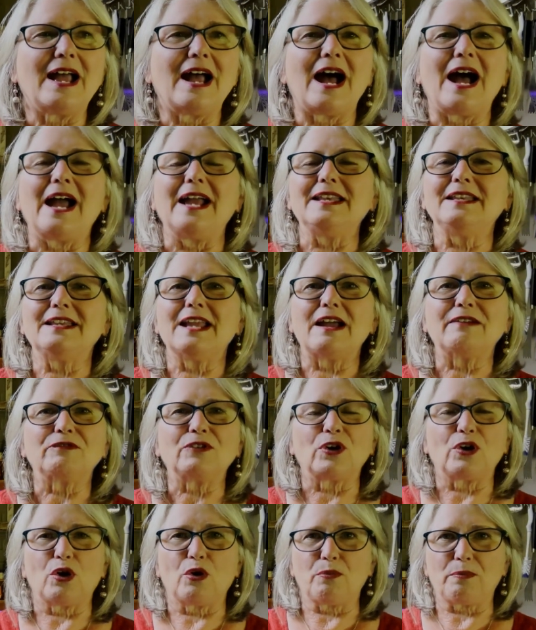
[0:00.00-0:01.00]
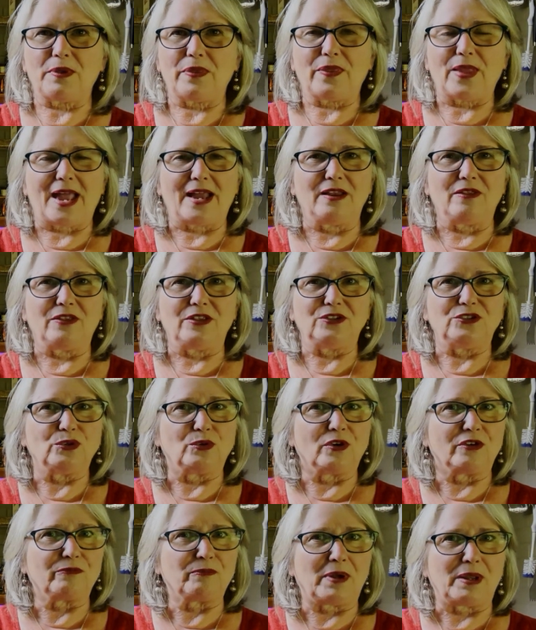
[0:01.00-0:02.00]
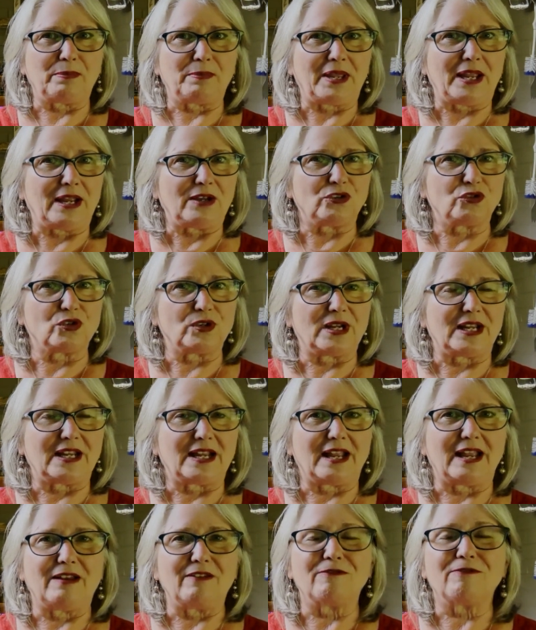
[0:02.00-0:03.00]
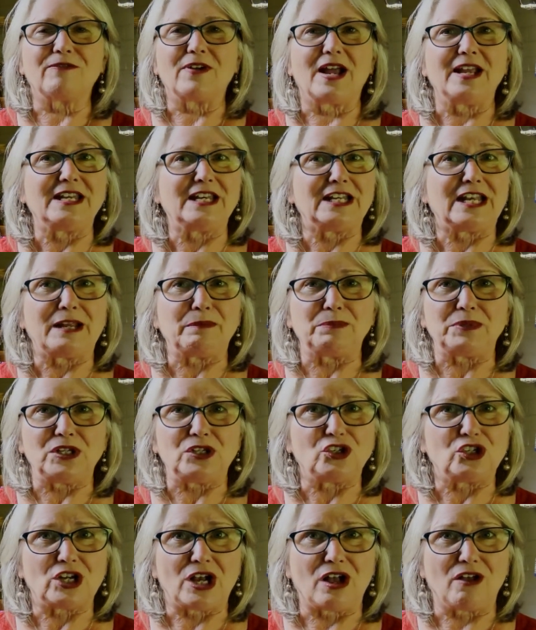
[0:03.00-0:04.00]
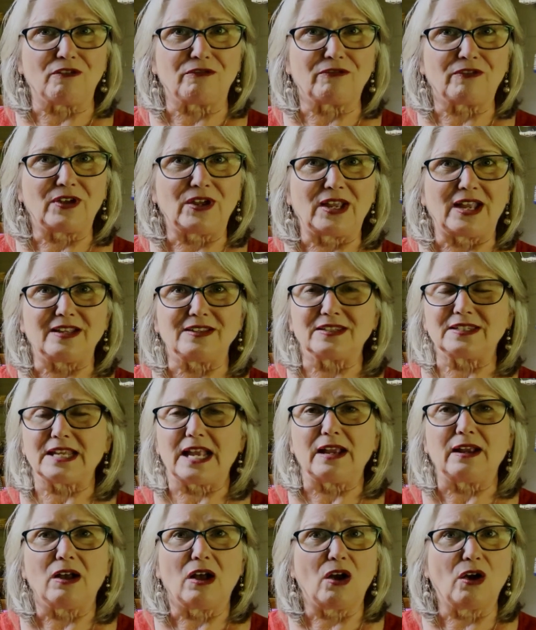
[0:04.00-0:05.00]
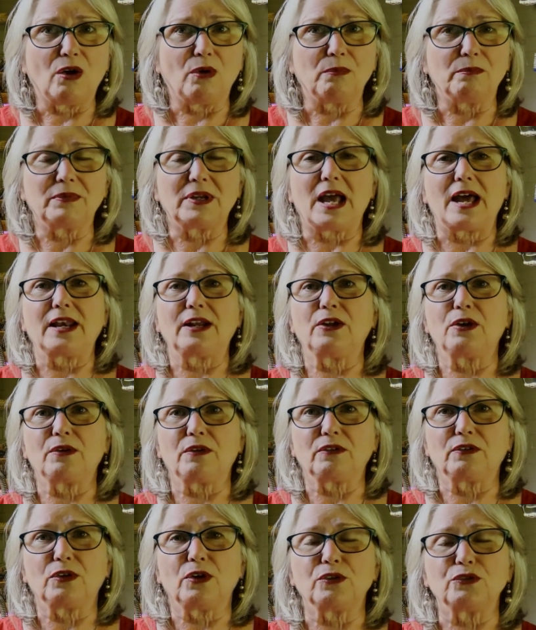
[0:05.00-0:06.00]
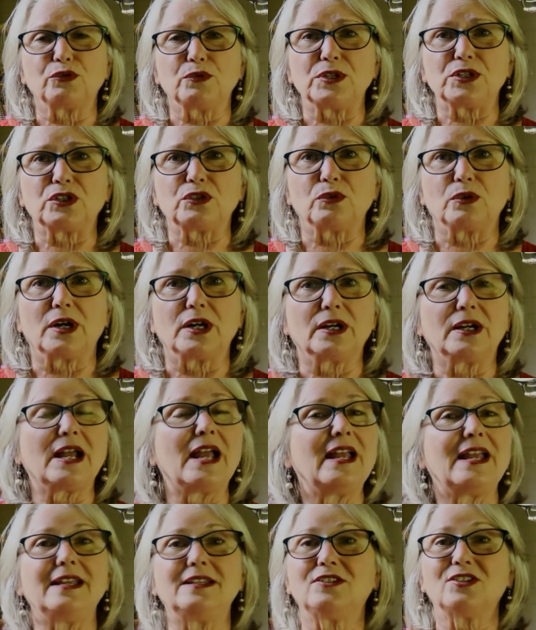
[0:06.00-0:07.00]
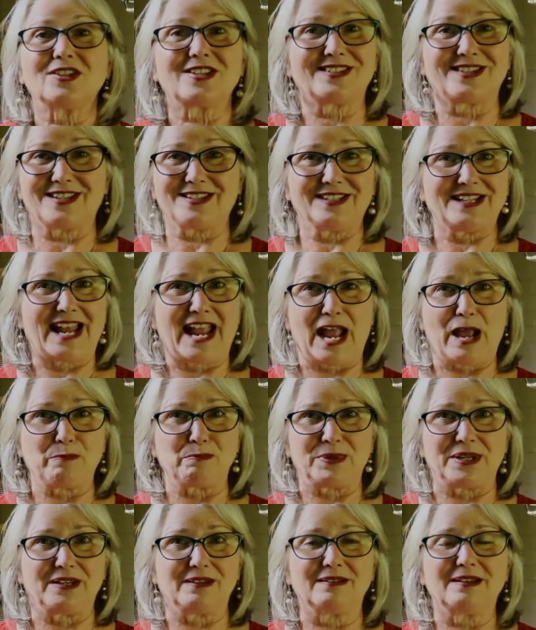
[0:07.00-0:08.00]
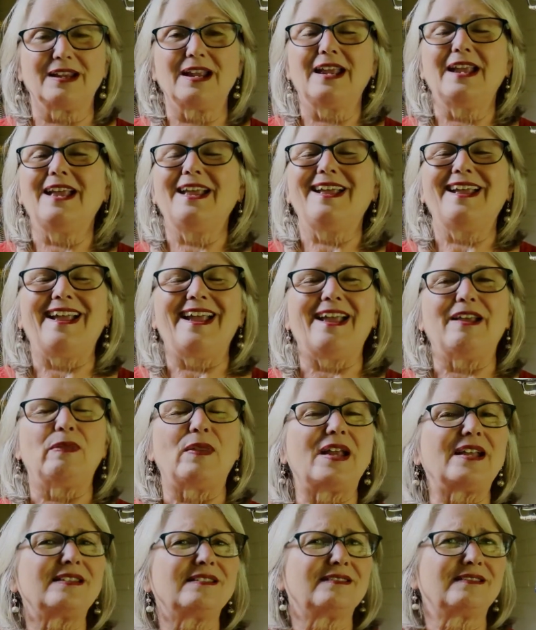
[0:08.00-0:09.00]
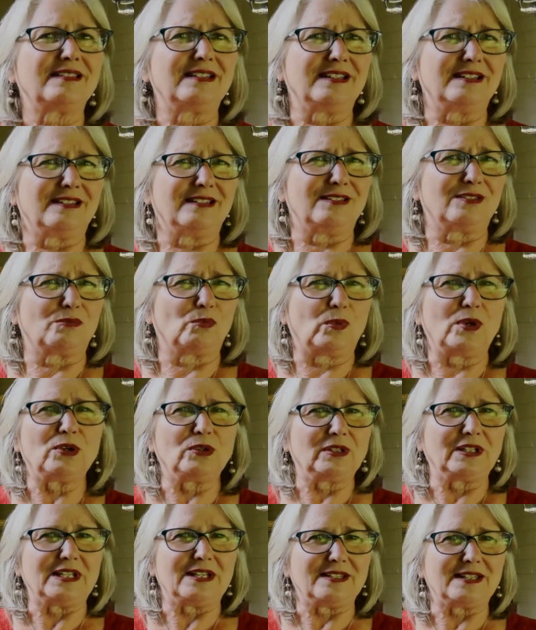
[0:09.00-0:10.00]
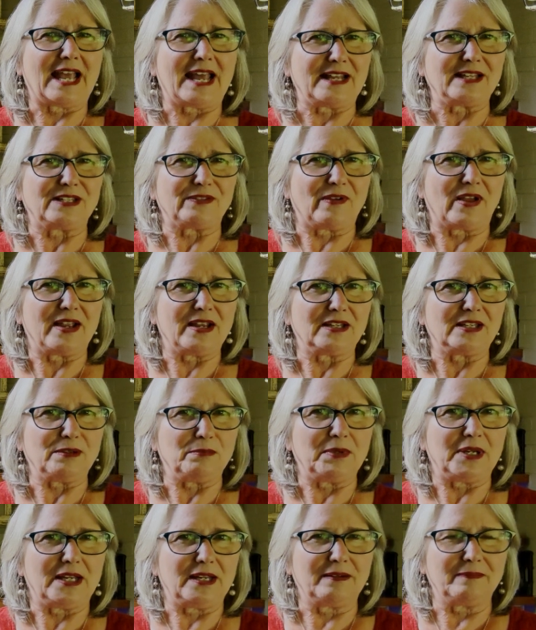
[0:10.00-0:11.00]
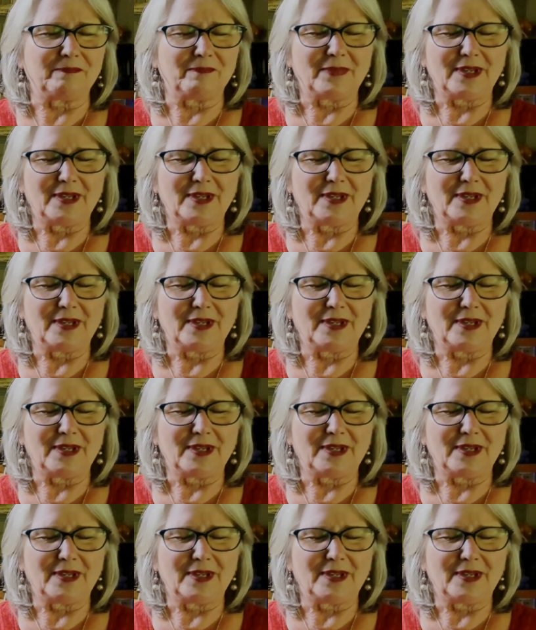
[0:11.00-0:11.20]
I never open the door of my pantry and find an empty shelf and say, oh, got to go to the grocery store. It just doesn't happen. And that is weirdly satisfying to me.